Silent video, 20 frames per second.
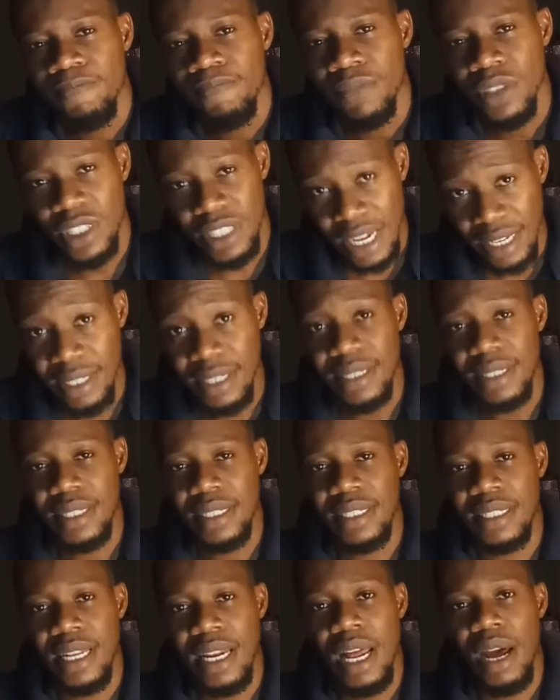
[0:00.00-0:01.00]

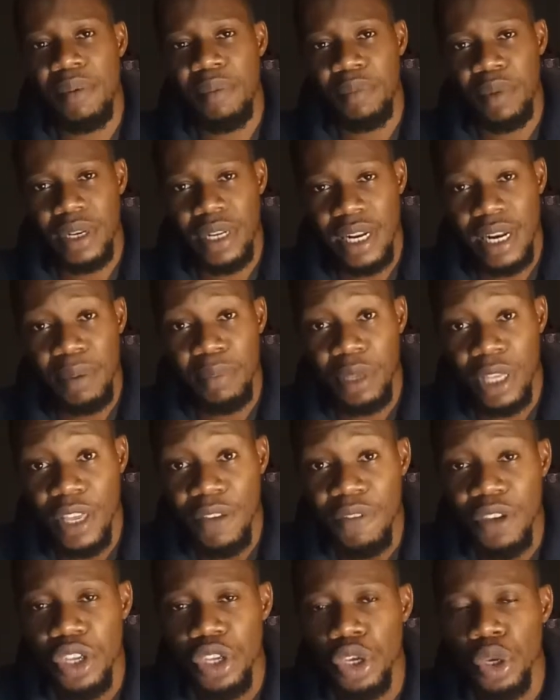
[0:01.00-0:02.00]
statistics that I'm
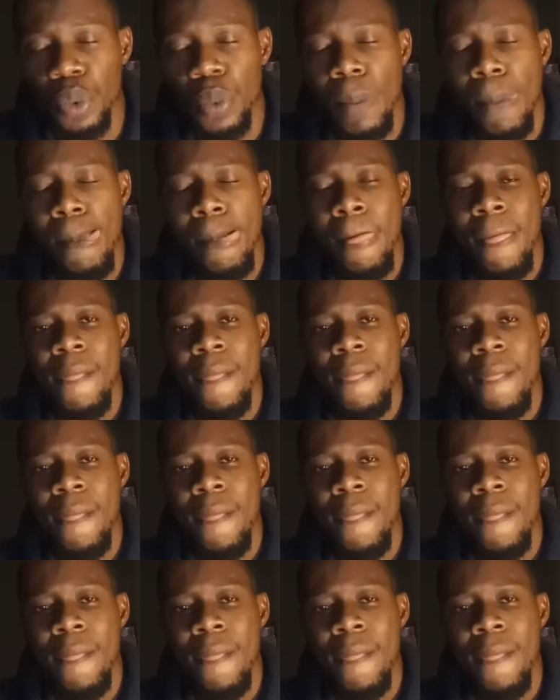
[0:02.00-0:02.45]
giving you.